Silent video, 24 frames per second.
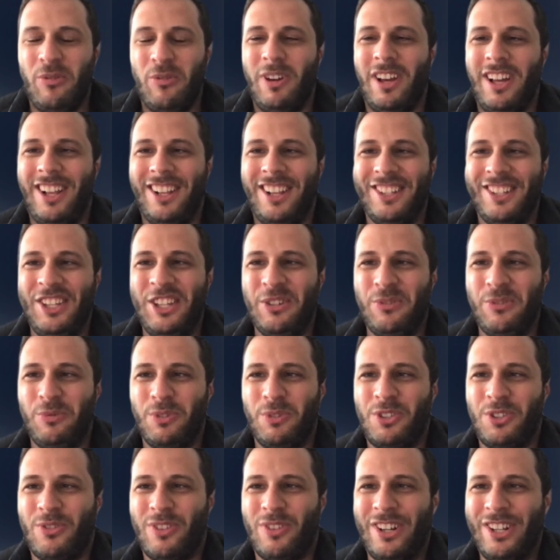Well,
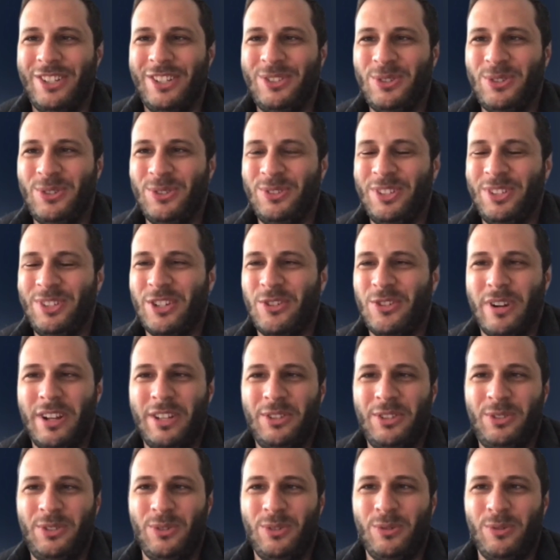we're trying
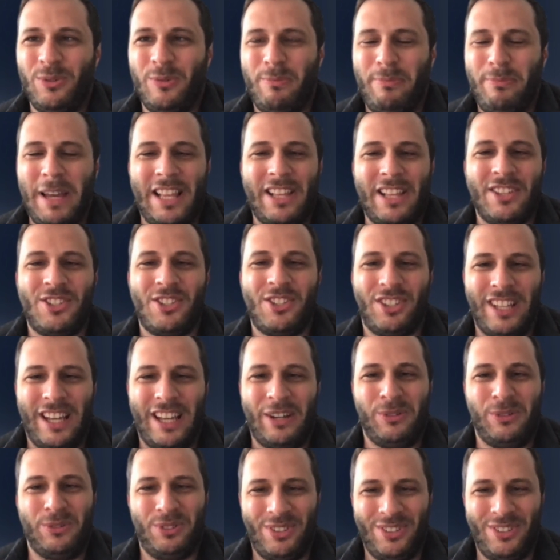to balance it
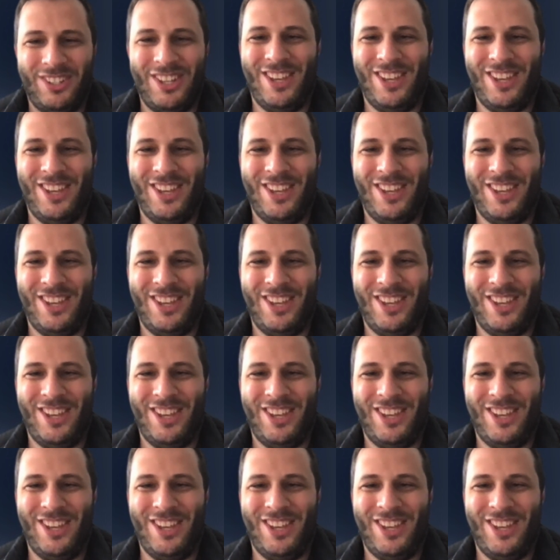out.